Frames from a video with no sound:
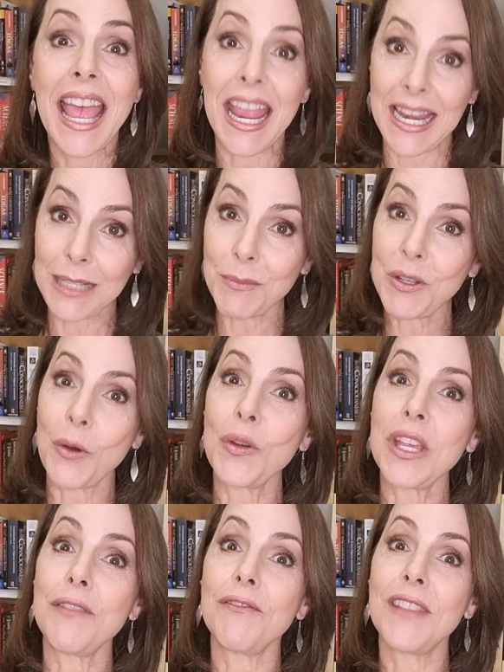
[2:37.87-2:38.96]
And let me know
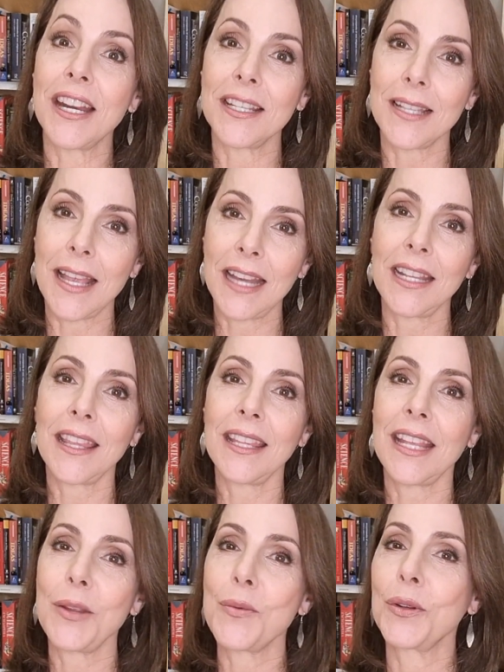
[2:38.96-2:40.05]
if there is anything
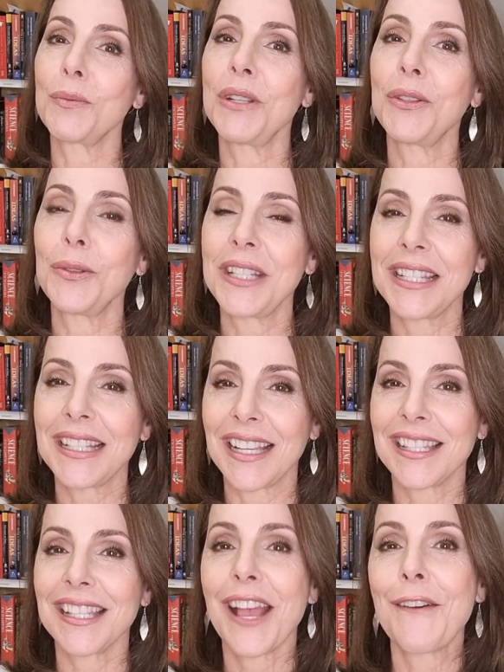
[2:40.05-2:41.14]
that you want me to
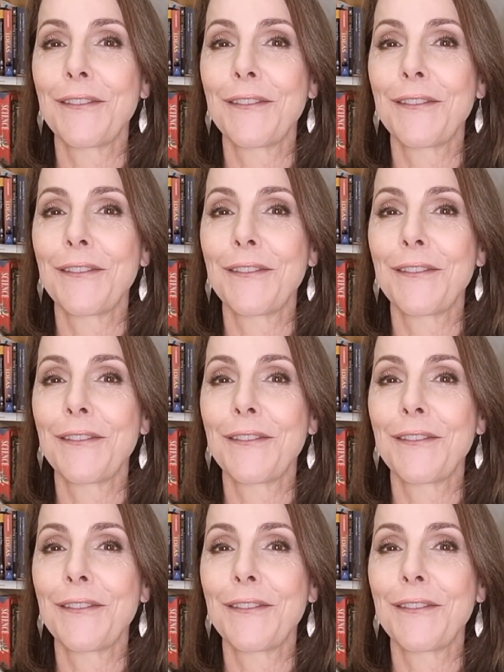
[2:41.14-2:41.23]
discuss